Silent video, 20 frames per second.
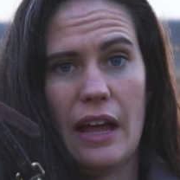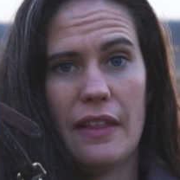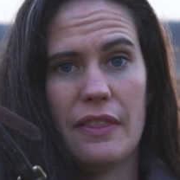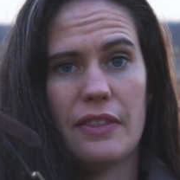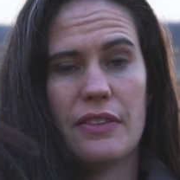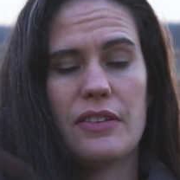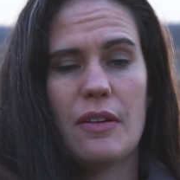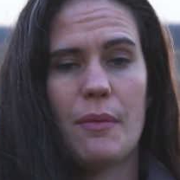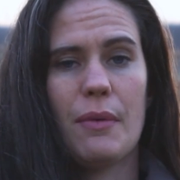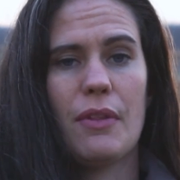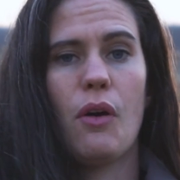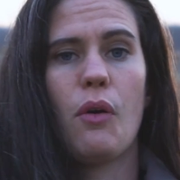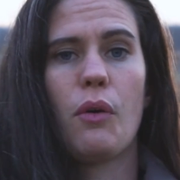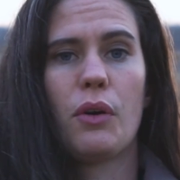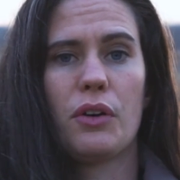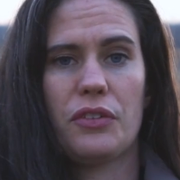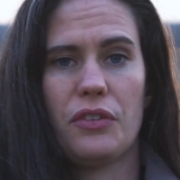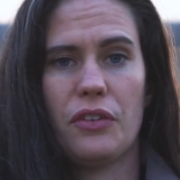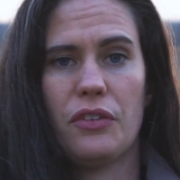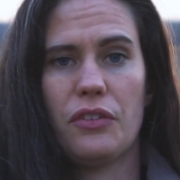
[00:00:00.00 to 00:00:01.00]
and some of the
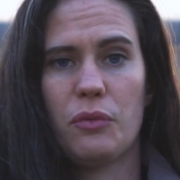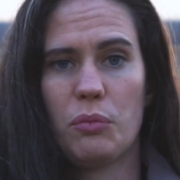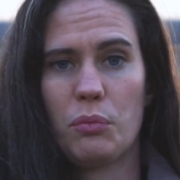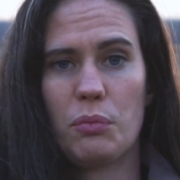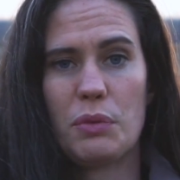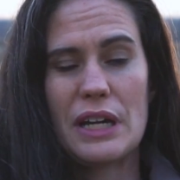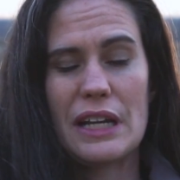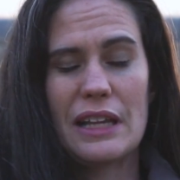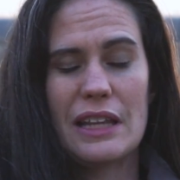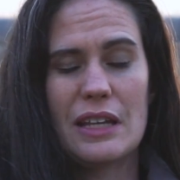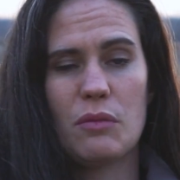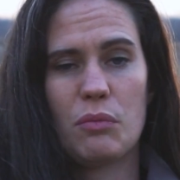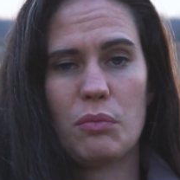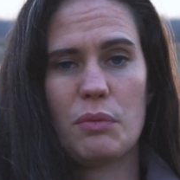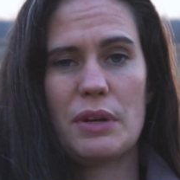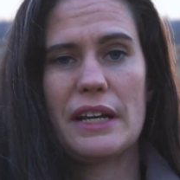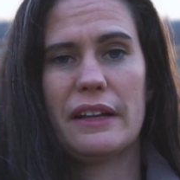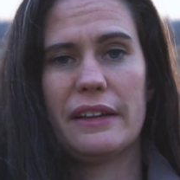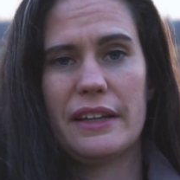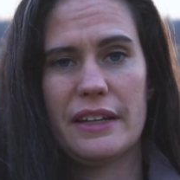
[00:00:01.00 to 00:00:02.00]
horses
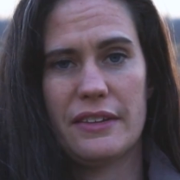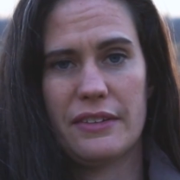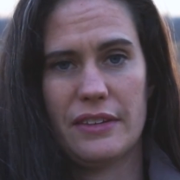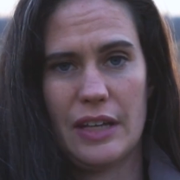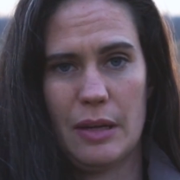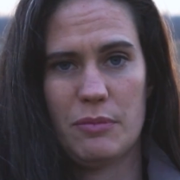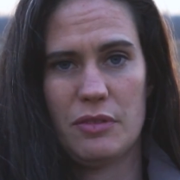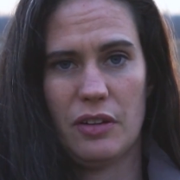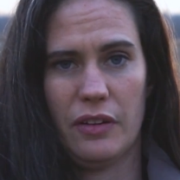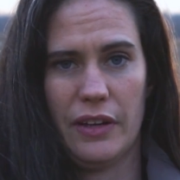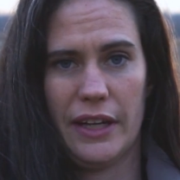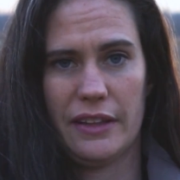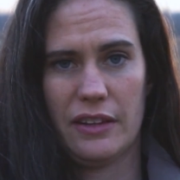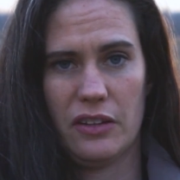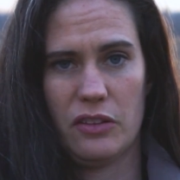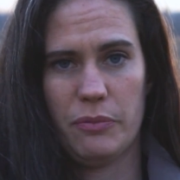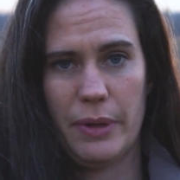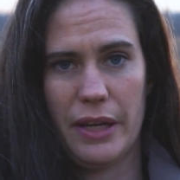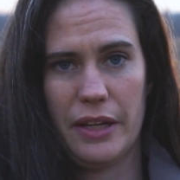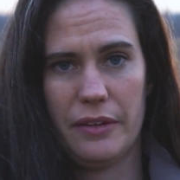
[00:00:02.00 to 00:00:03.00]
really seem to like
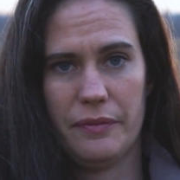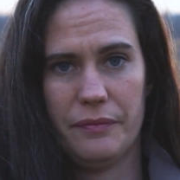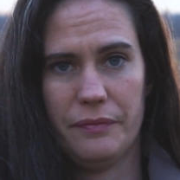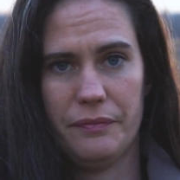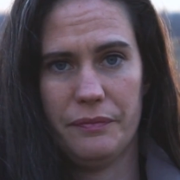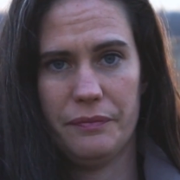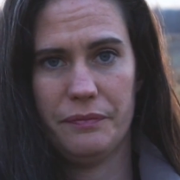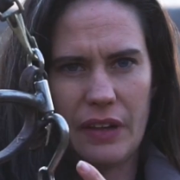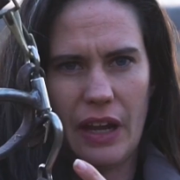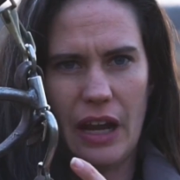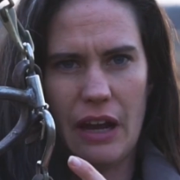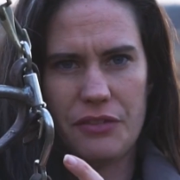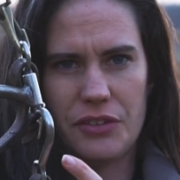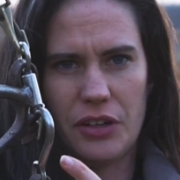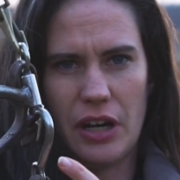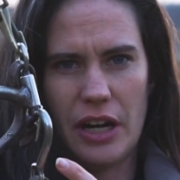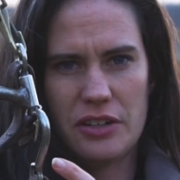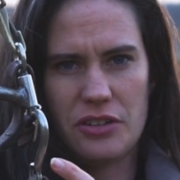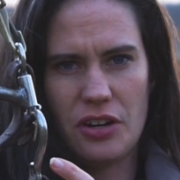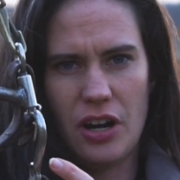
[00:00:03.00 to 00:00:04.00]
this bit. After
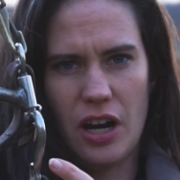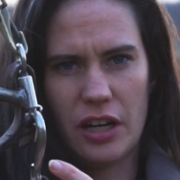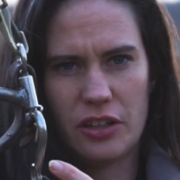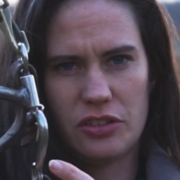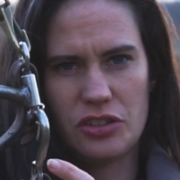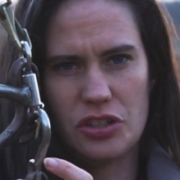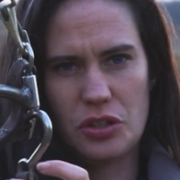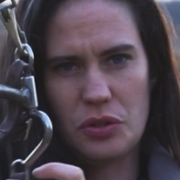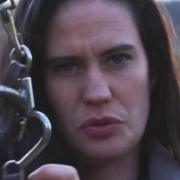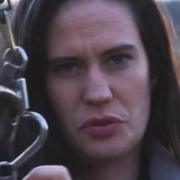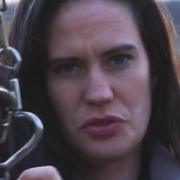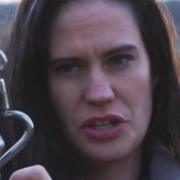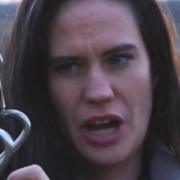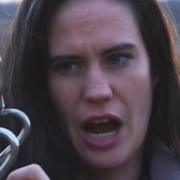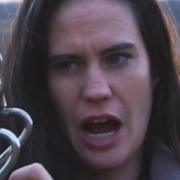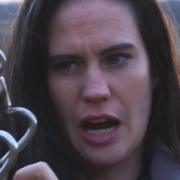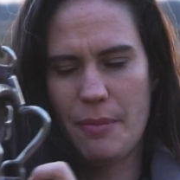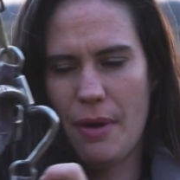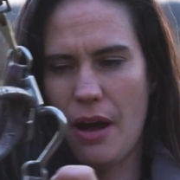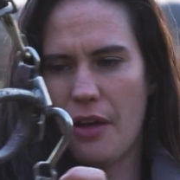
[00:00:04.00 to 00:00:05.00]
I talked to
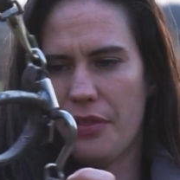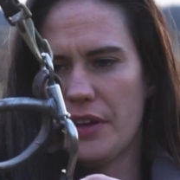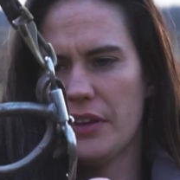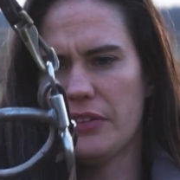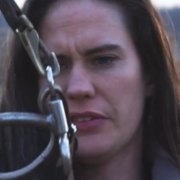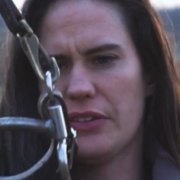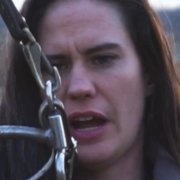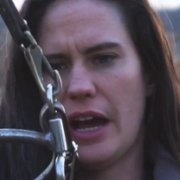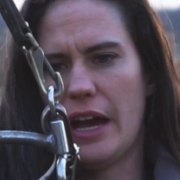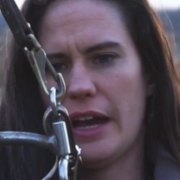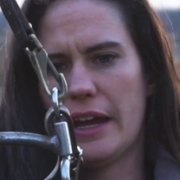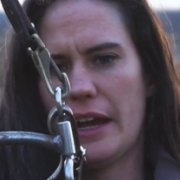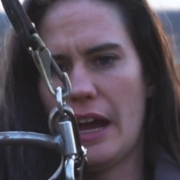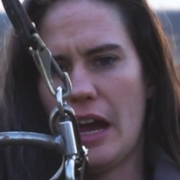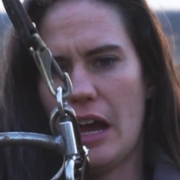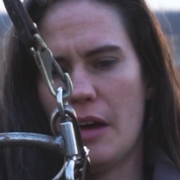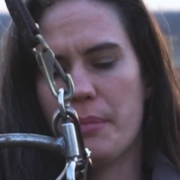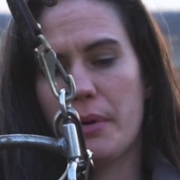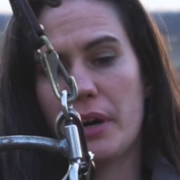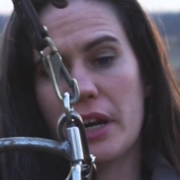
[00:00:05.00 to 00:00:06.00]
Scott about this, I
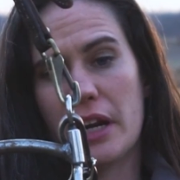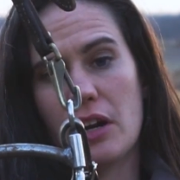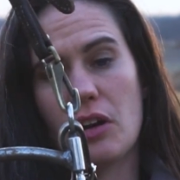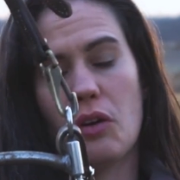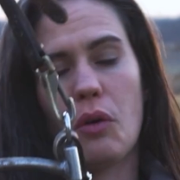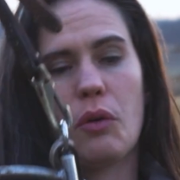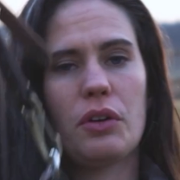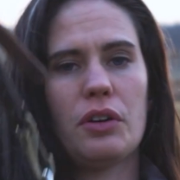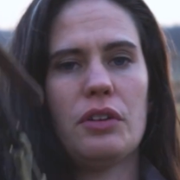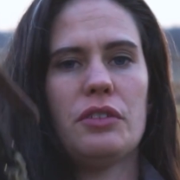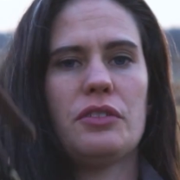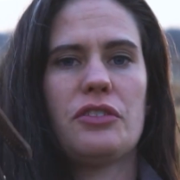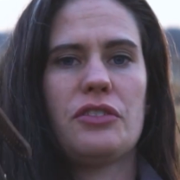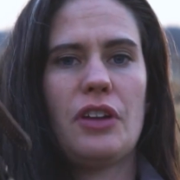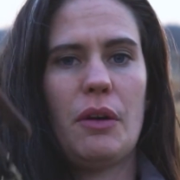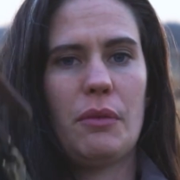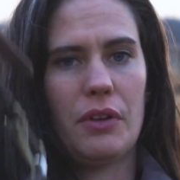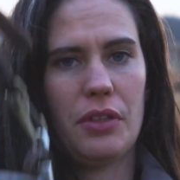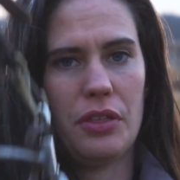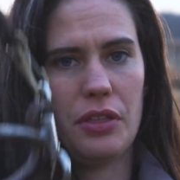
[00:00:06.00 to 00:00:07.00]
have put in an order to
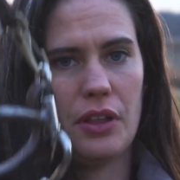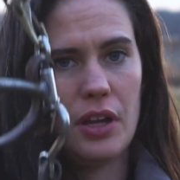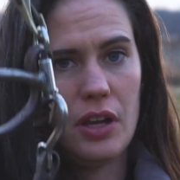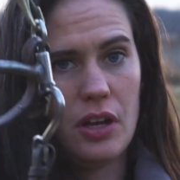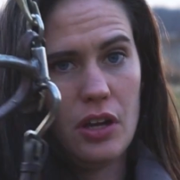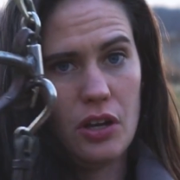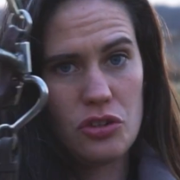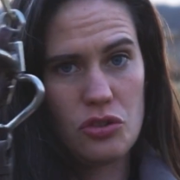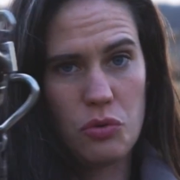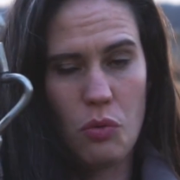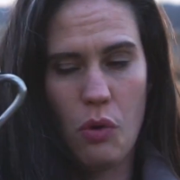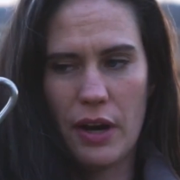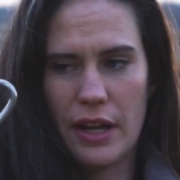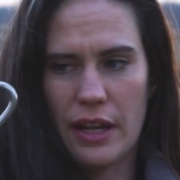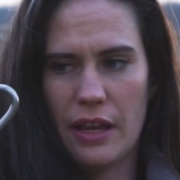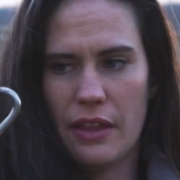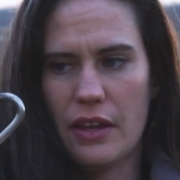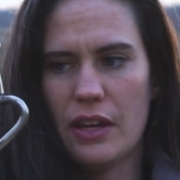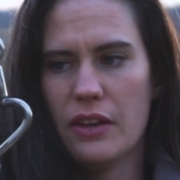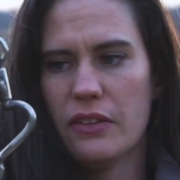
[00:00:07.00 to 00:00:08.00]
start with
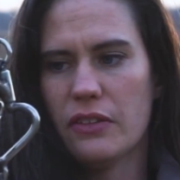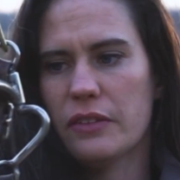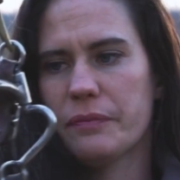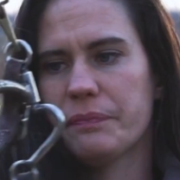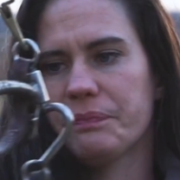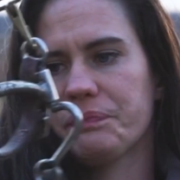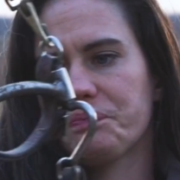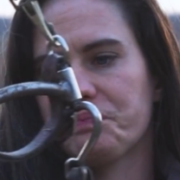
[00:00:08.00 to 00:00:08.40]
20 of these.